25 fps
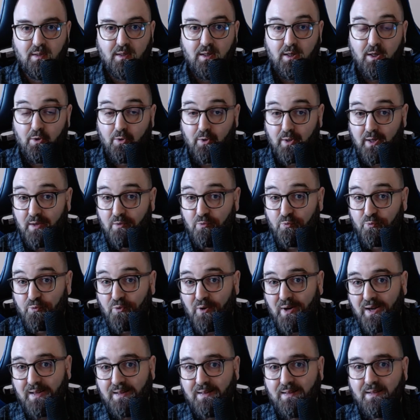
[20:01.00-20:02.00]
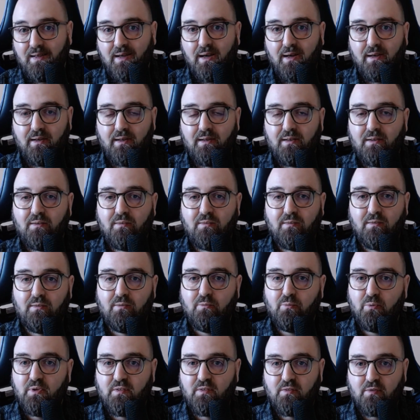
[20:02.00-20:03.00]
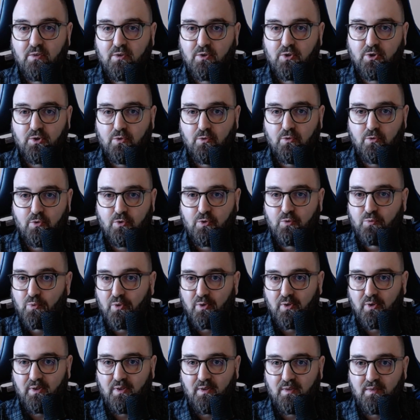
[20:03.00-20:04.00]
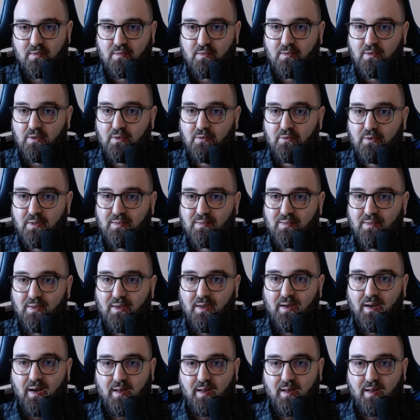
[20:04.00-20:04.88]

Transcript: You can find the unedited research notes for this series